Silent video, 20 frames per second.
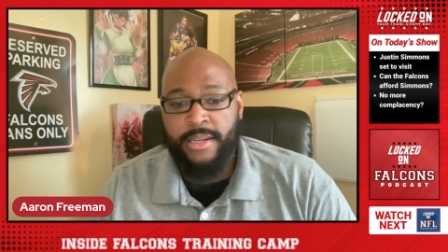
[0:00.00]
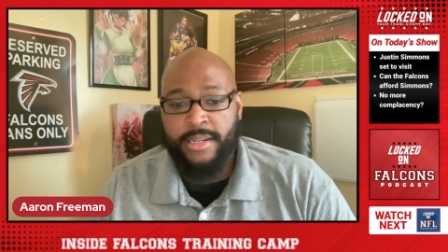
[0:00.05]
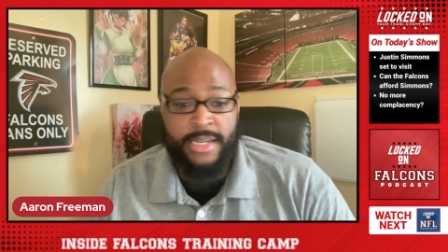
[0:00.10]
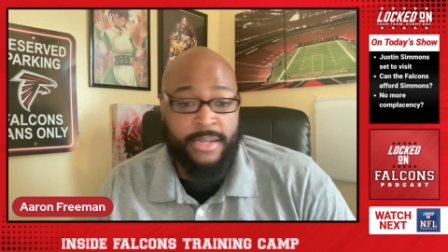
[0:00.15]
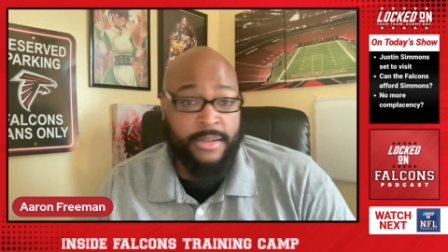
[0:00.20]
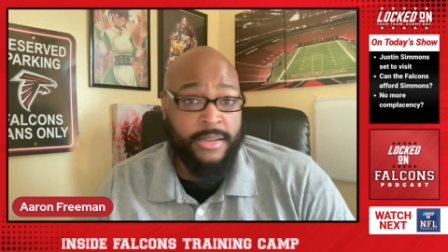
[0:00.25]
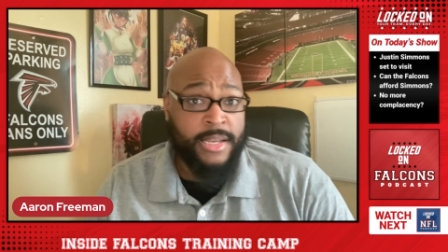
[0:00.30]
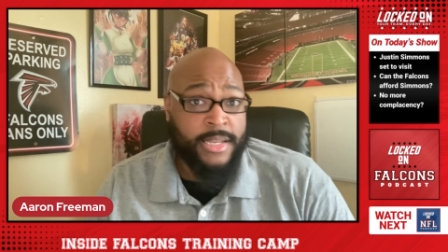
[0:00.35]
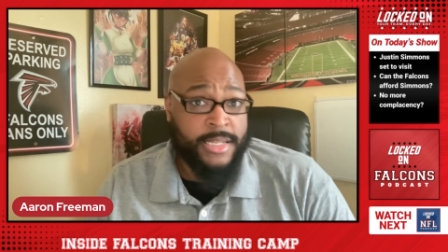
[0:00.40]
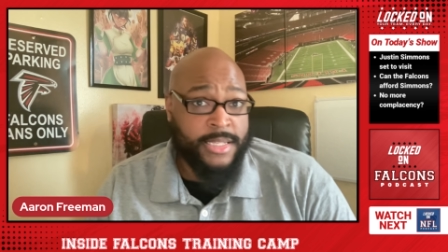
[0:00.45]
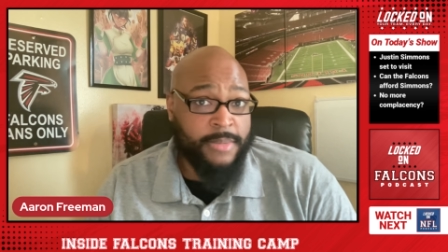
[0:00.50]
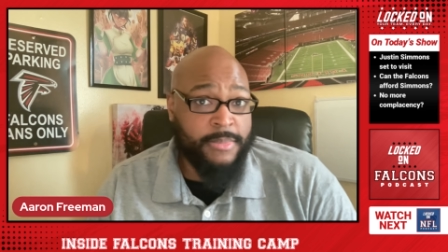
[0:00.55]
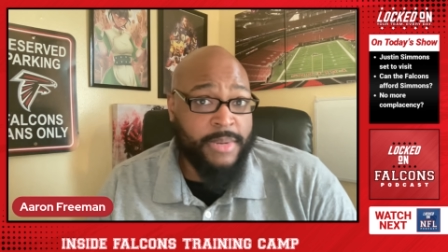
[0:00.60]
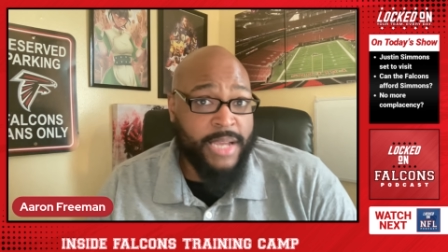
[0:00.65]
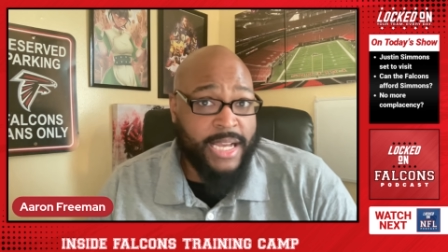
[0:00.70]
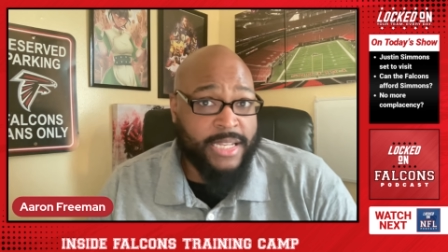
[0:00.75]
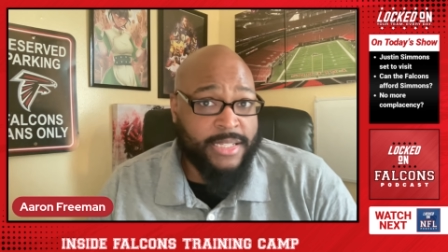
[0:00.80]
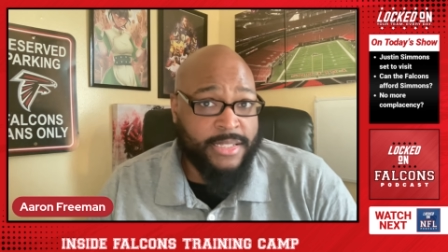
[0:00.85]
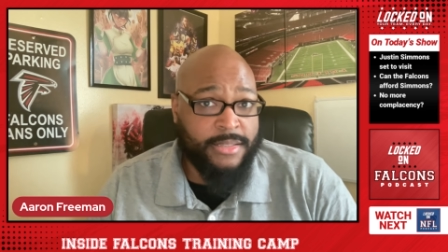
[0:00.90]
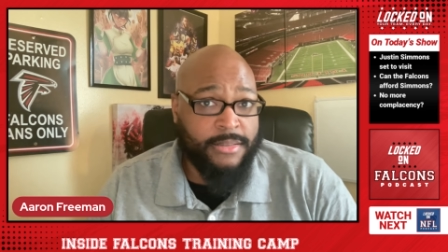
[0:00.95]
Now, some
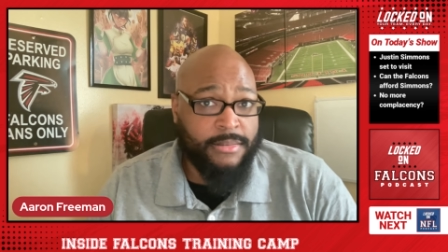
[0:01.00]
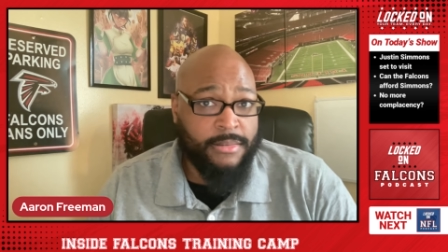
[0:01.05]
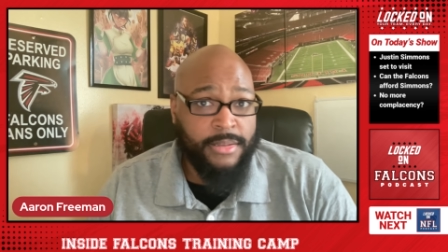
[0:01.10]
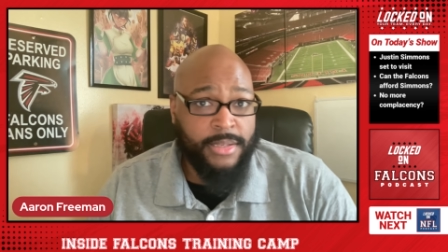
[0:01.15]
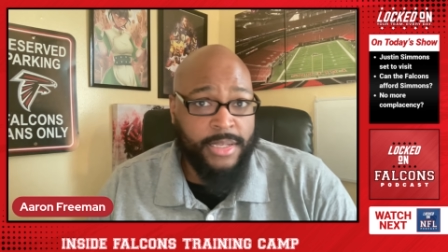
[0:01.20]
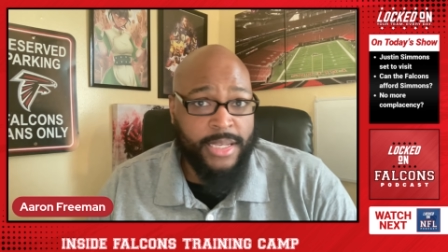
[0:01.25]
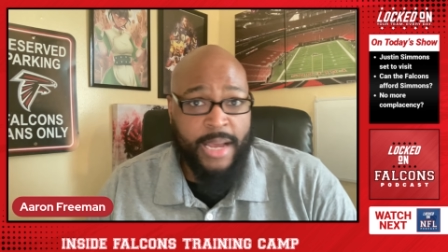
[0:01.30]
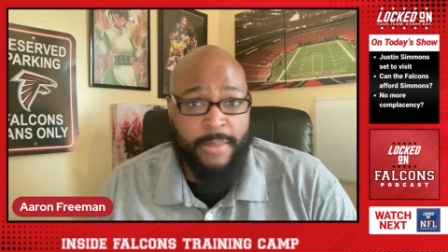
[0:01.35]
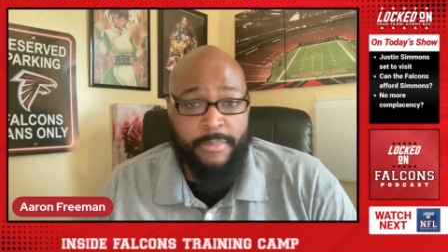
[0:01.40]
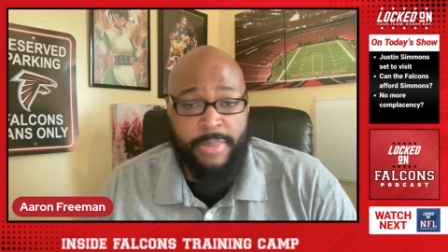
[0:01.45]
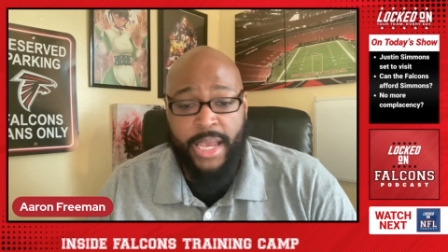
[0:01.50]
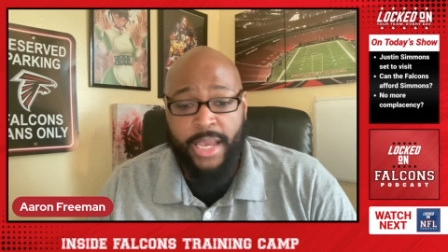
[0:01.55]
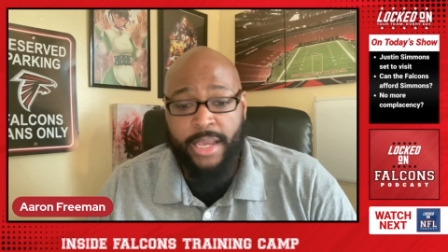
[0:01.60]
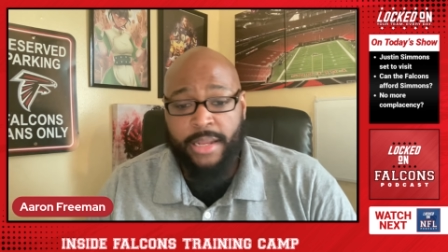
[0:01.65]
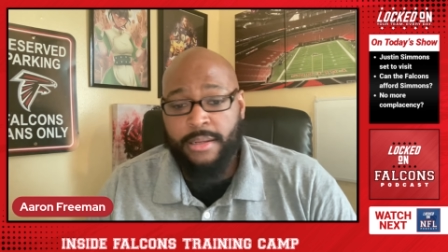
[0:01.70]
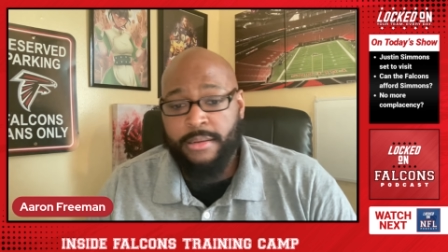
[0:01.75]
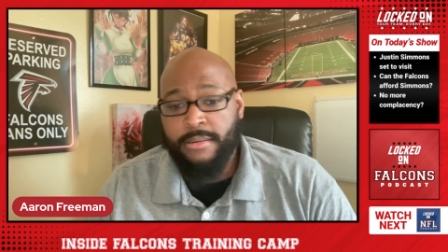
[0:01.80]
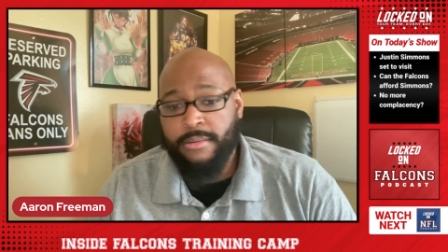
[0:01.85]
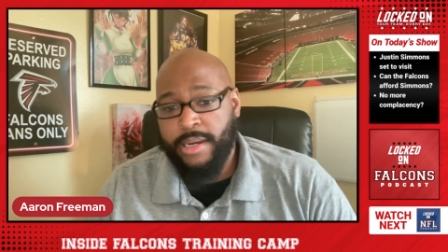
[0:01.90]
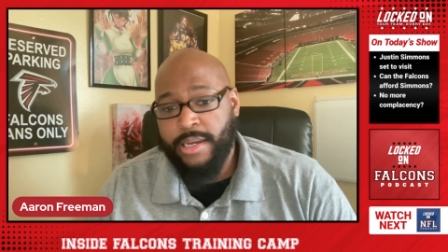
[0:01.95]
guys got
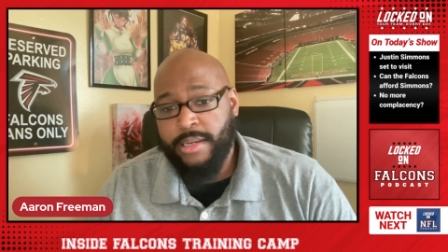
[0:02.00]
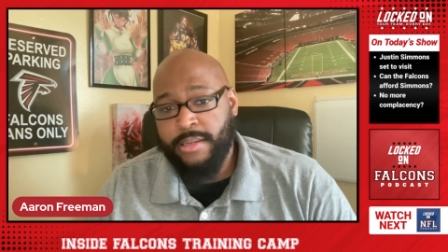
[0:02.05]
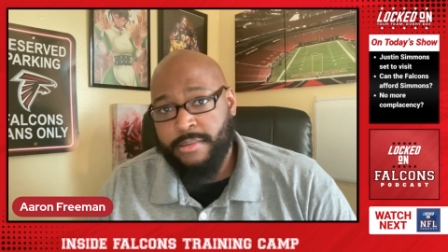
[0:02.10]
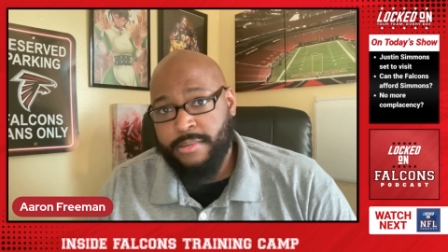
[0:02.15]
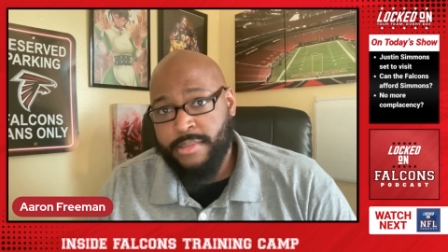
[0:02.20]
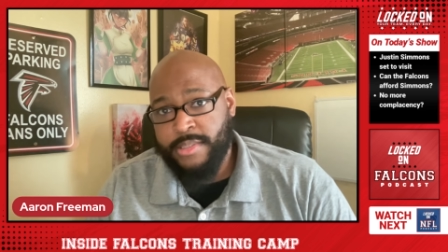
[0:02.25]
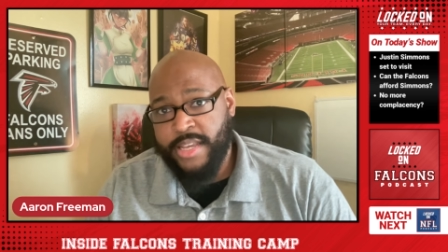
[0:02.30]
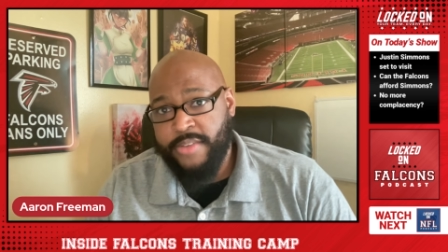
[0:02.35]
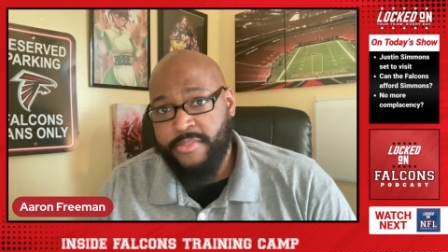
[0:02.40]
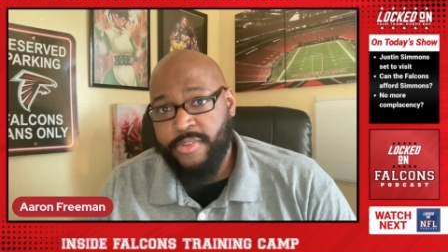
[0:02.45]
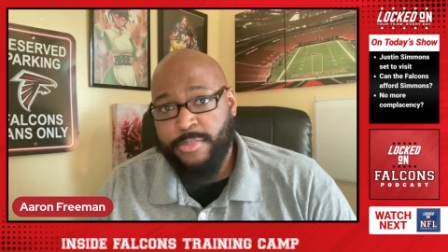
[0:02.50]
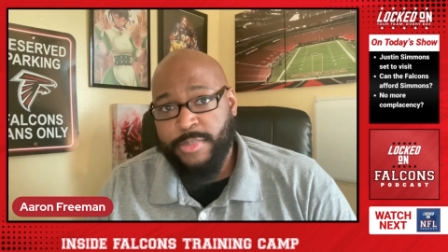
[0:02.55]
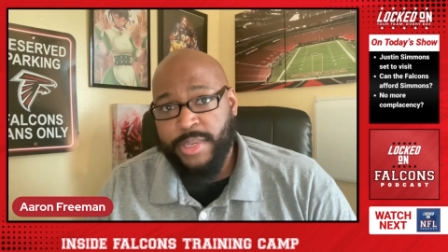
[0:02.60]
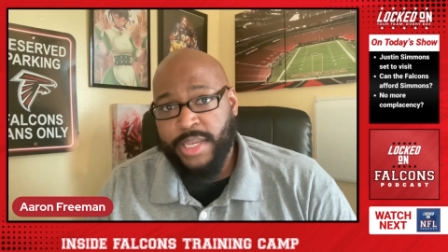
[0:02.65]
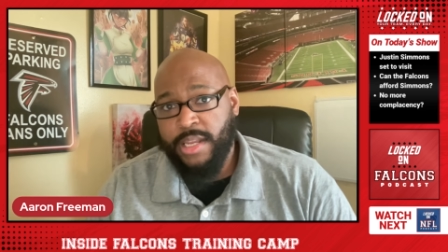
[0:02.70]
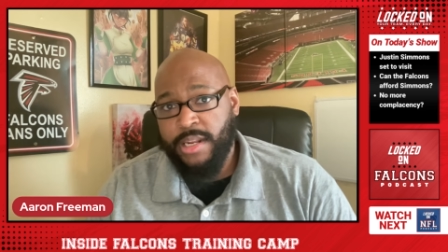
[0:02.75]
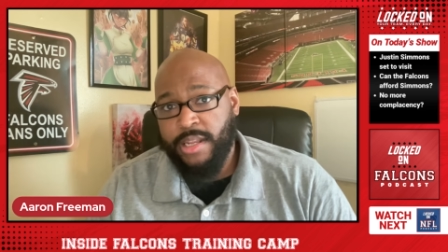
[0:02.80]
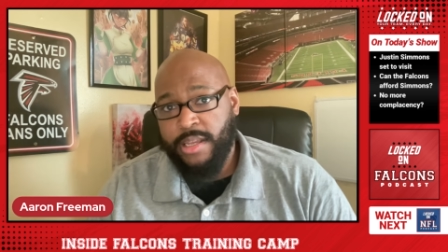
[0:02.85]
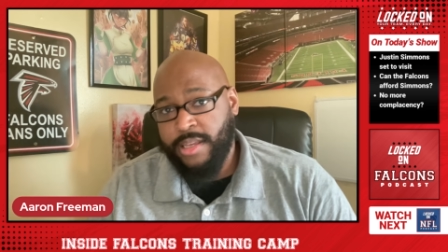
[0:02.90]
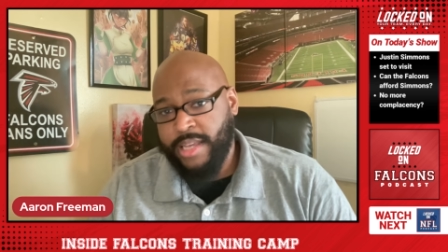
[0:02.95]
paid, right? Xavier
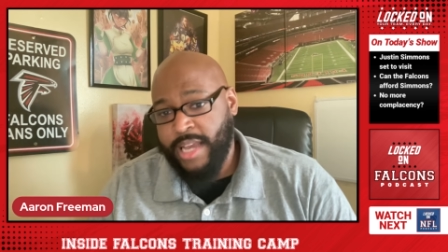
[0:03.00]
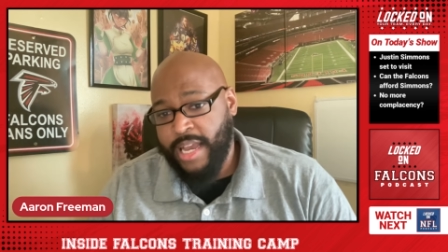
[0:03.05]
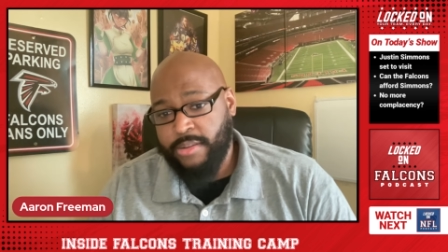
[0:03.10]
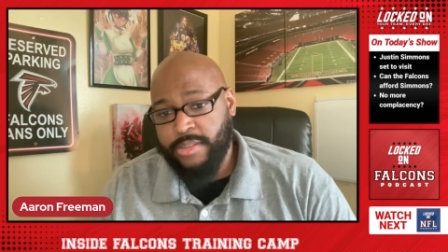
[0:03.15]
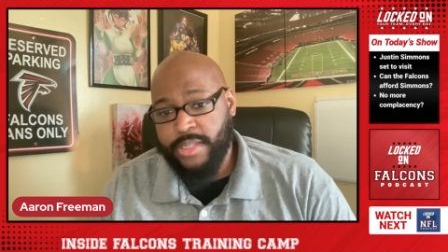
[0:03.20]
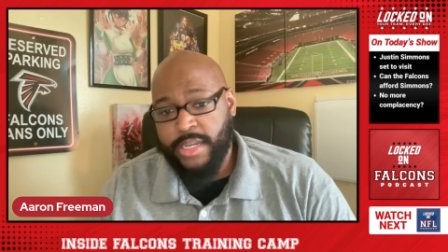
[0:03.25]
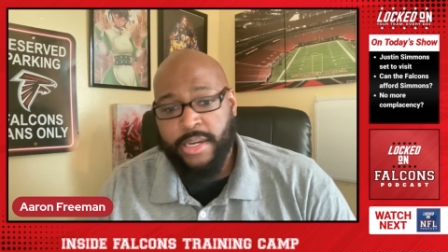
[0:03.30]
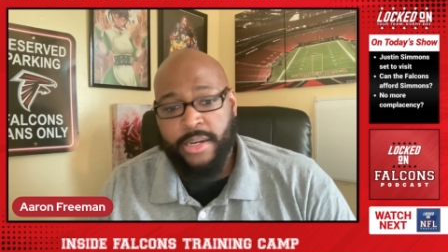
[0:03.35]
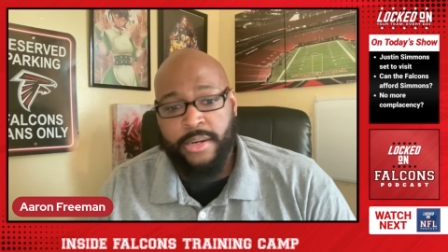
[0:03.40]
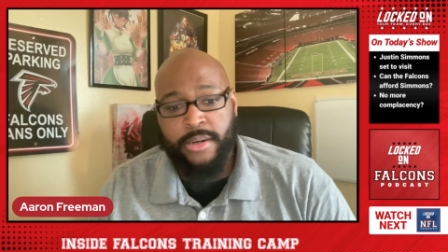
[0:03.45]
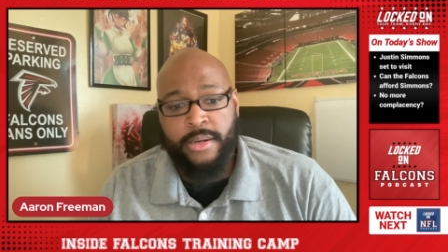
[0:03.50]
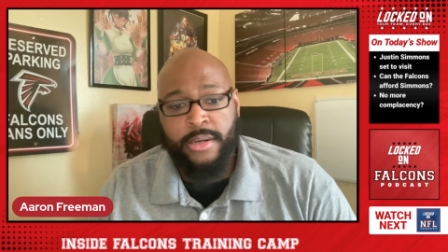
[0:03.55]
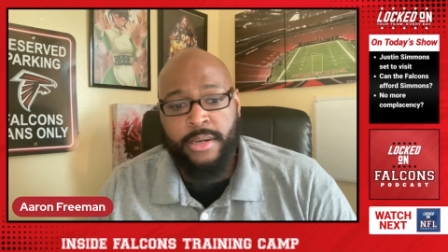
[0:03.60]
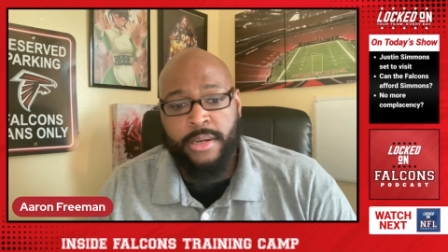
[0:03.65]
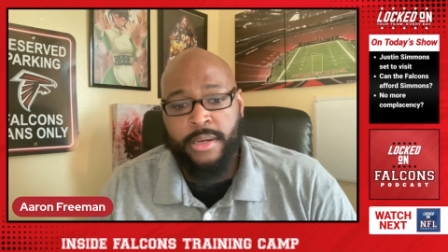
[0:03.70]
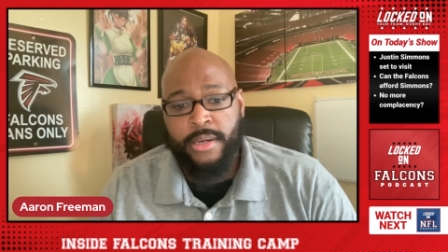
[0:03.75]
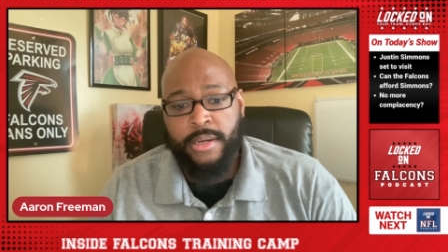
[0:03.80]
McKinney, Kyle Dugger.